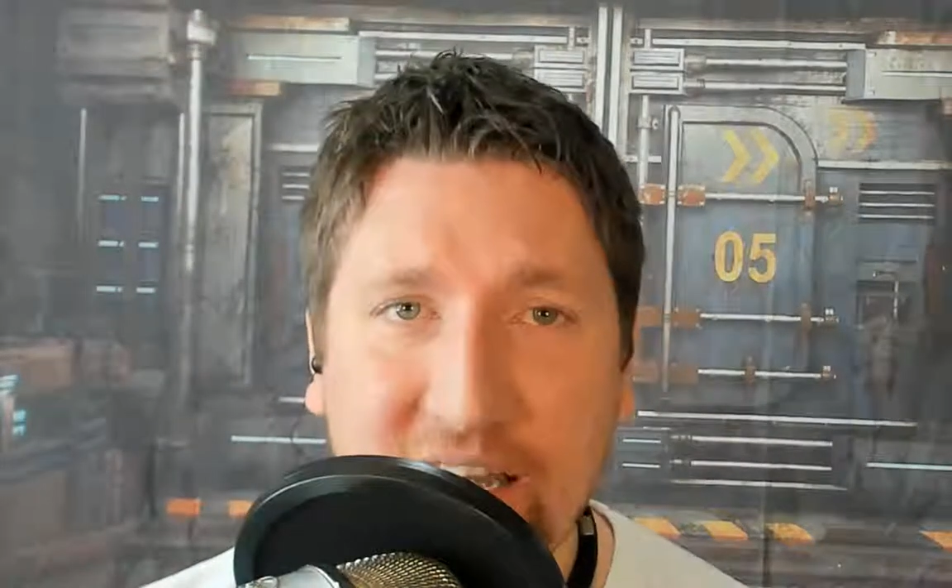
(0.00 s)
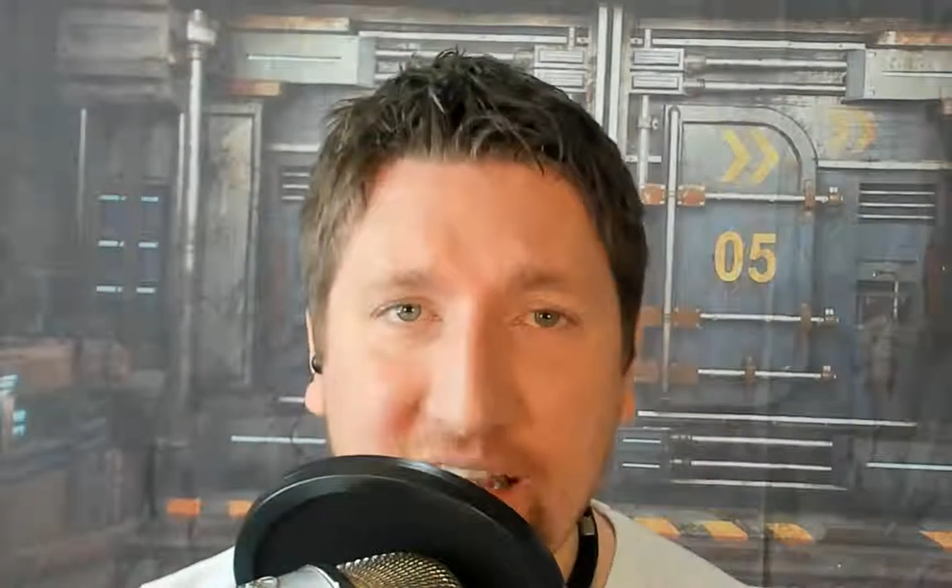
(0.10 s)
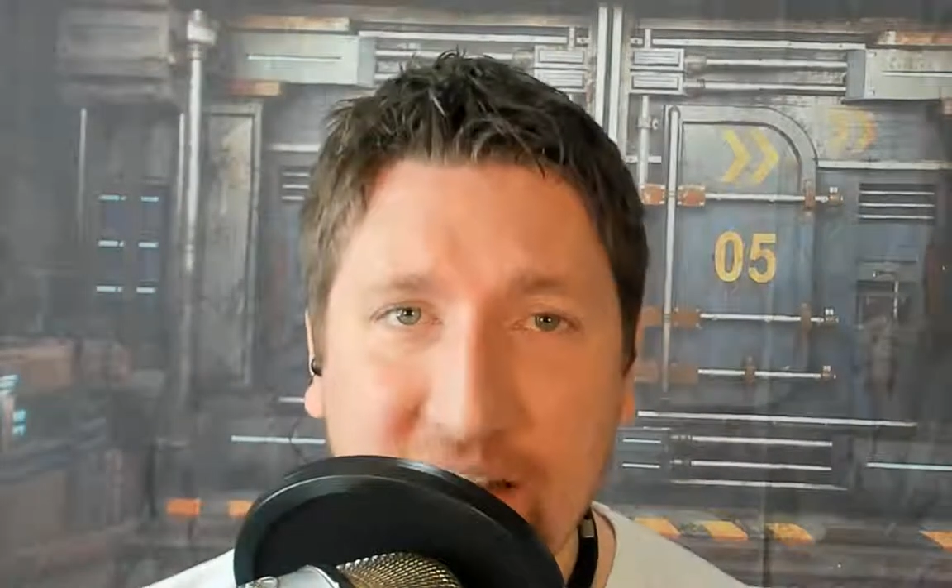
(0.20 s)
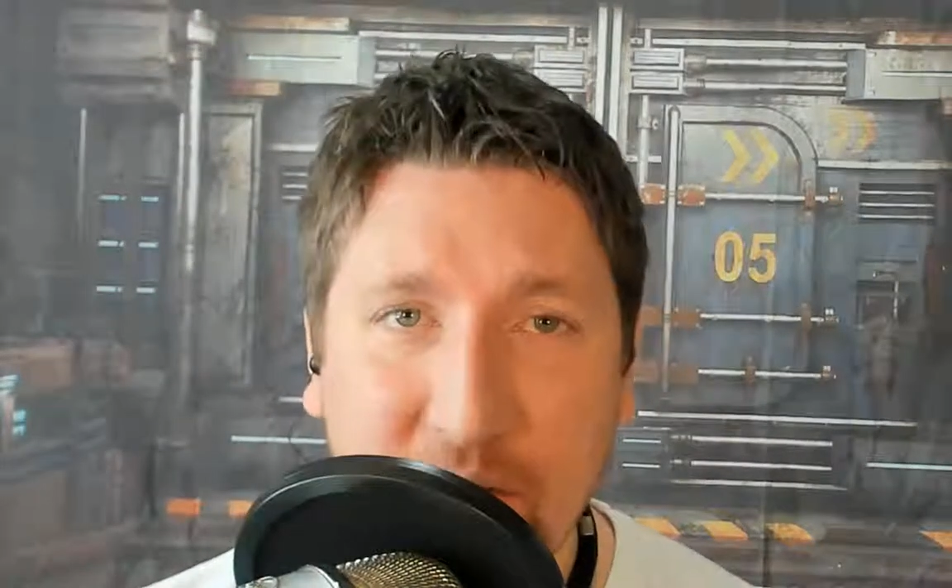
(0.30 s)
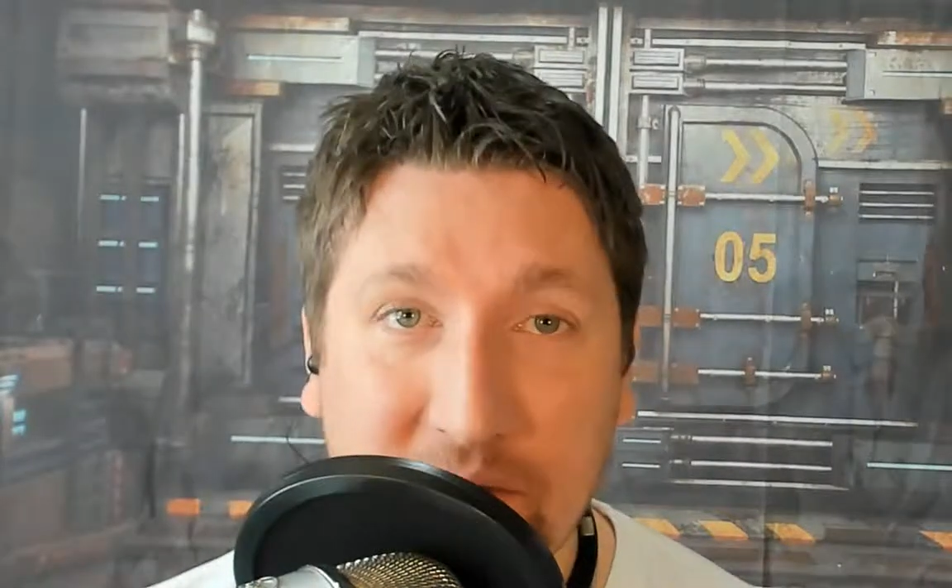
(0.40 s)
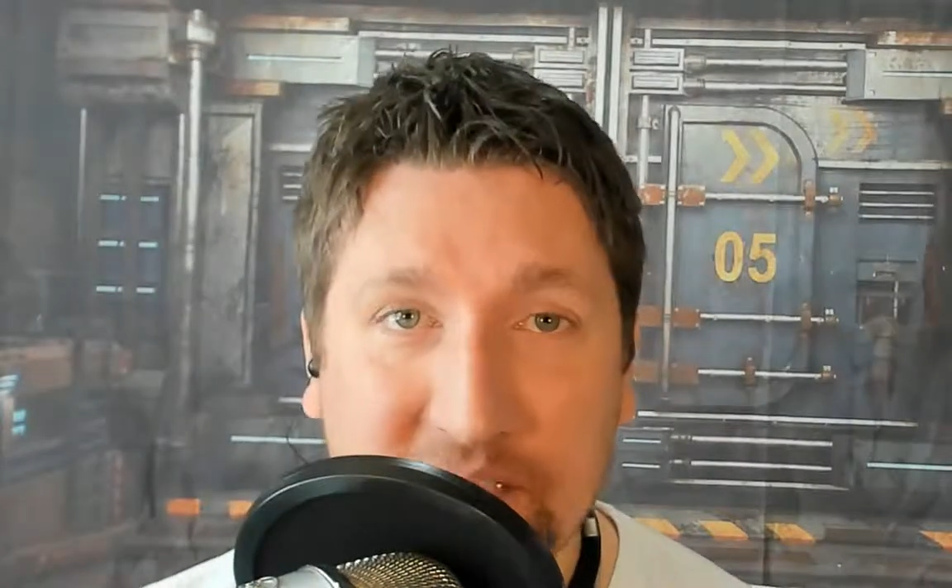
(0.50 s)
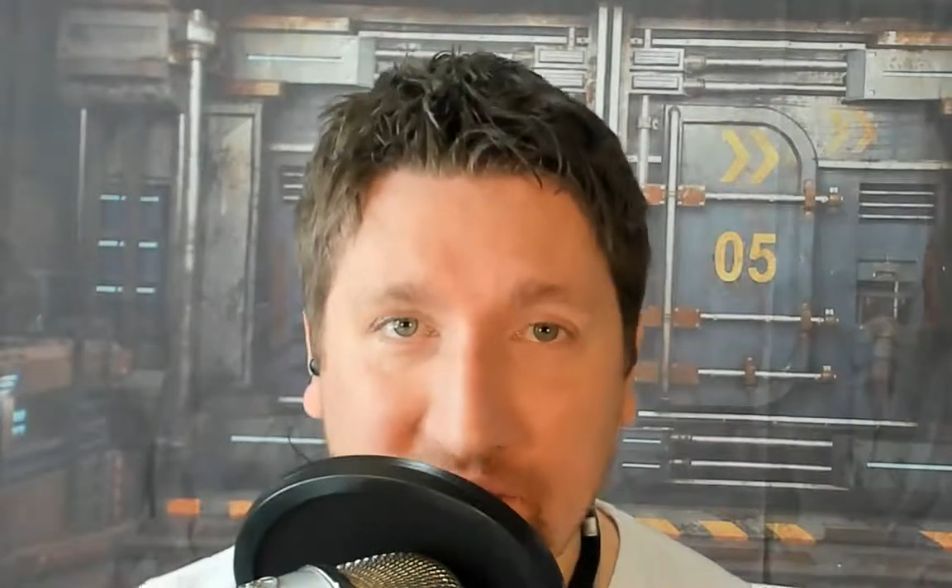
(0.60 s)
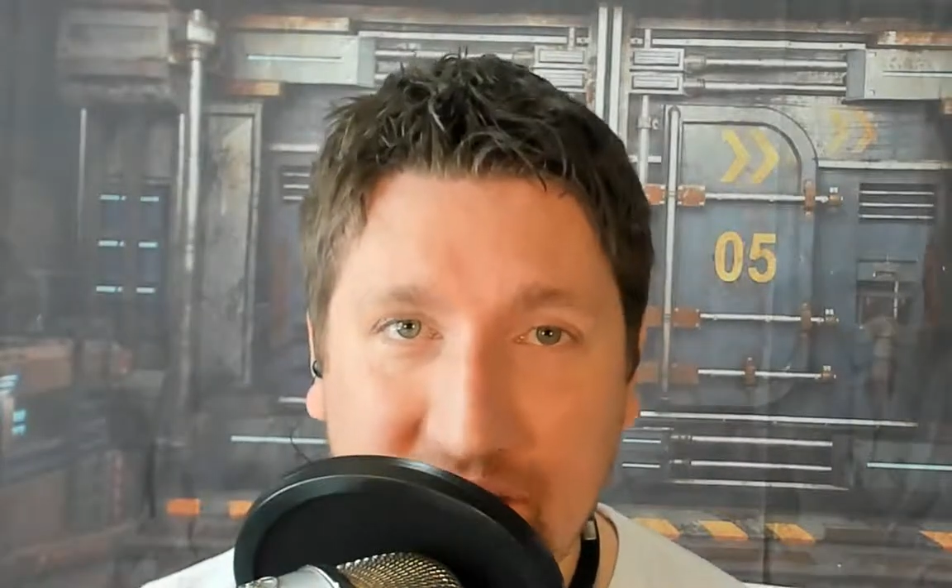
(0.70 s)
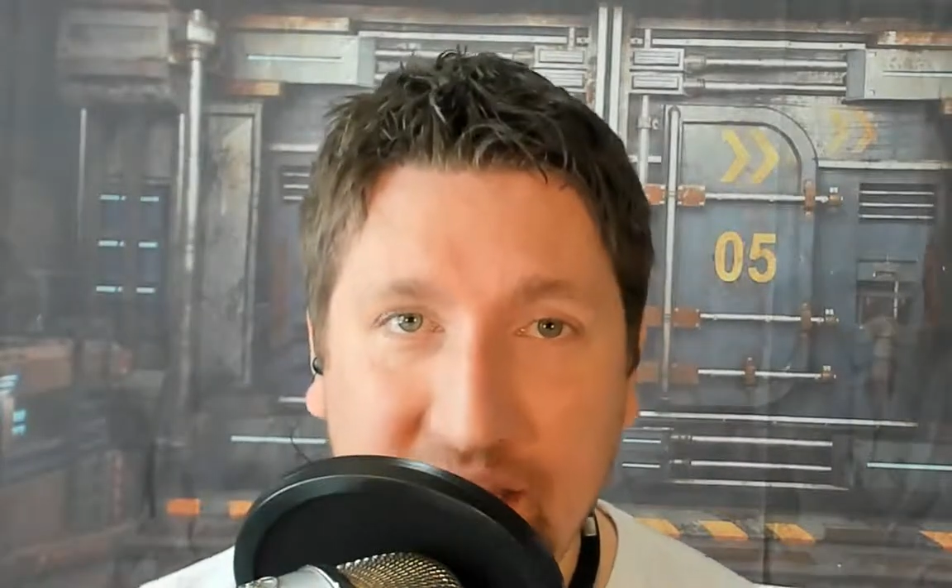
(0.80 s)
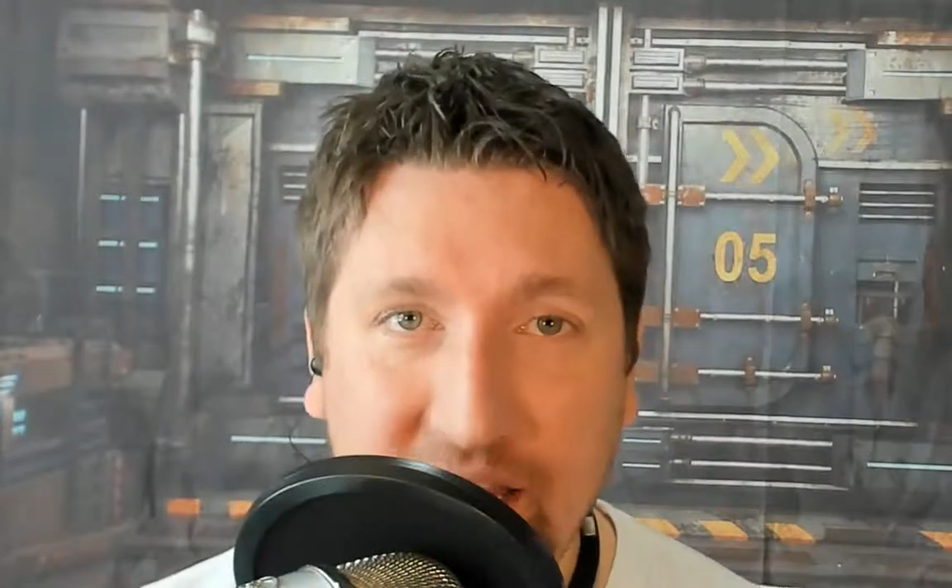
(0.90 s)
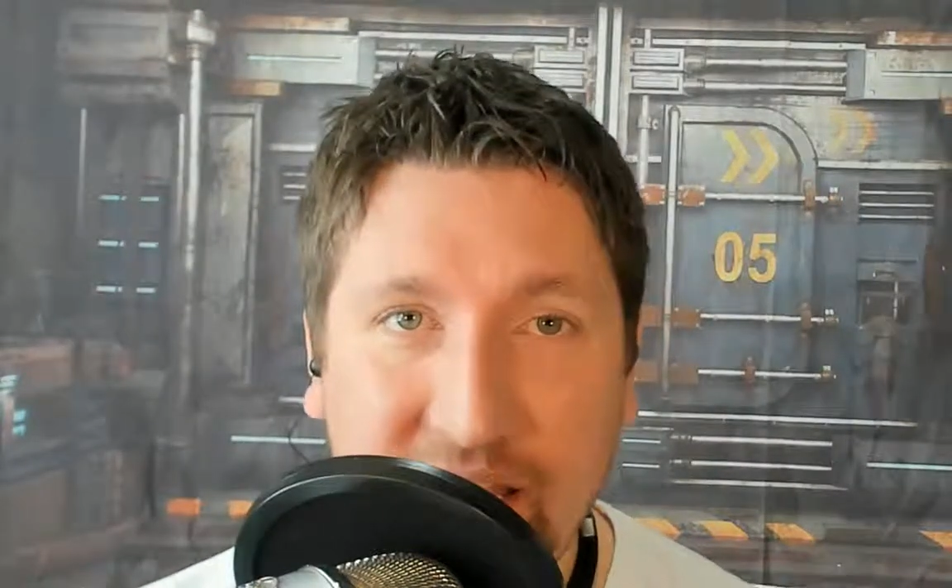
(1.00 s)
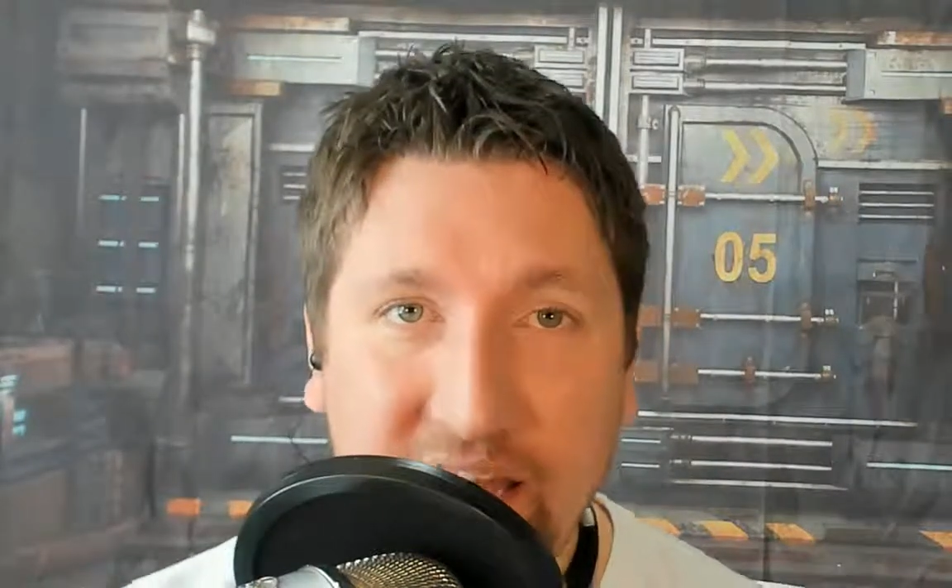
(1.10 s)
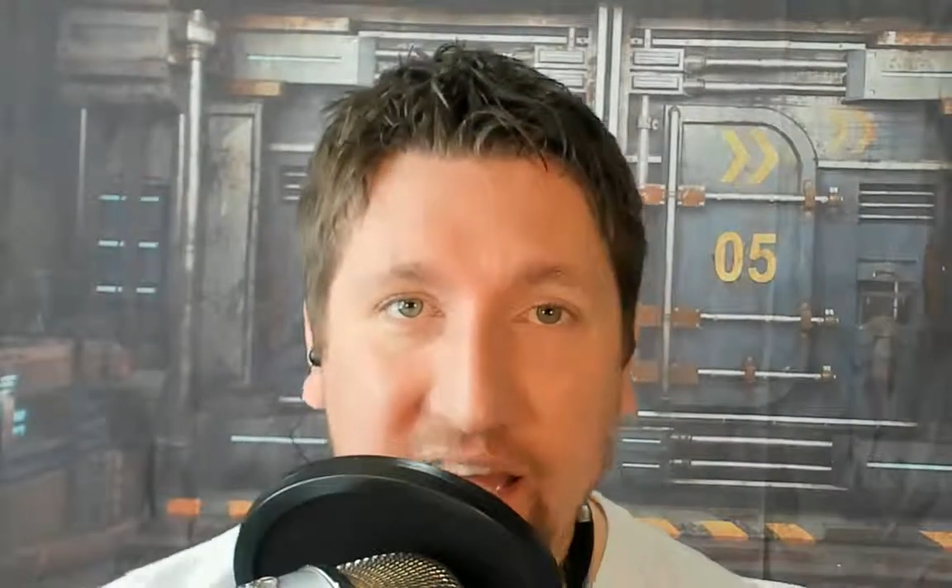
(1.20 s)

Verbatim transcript: day, almost every day.